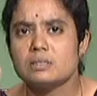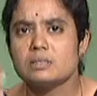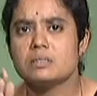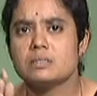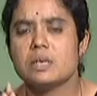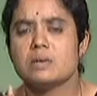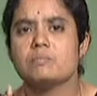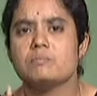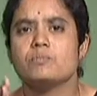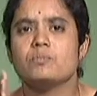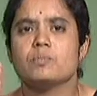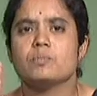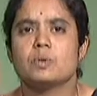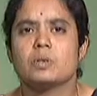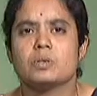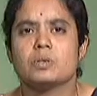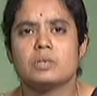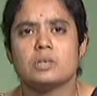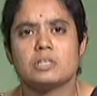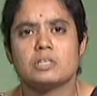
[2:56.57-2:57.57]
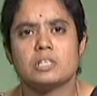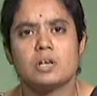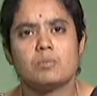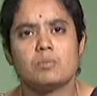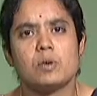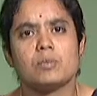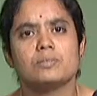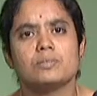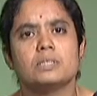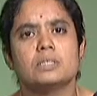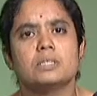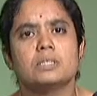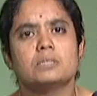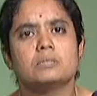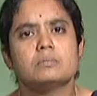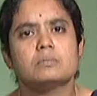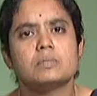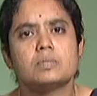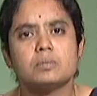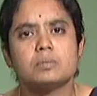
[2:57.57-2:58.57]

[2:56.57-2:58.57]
some of the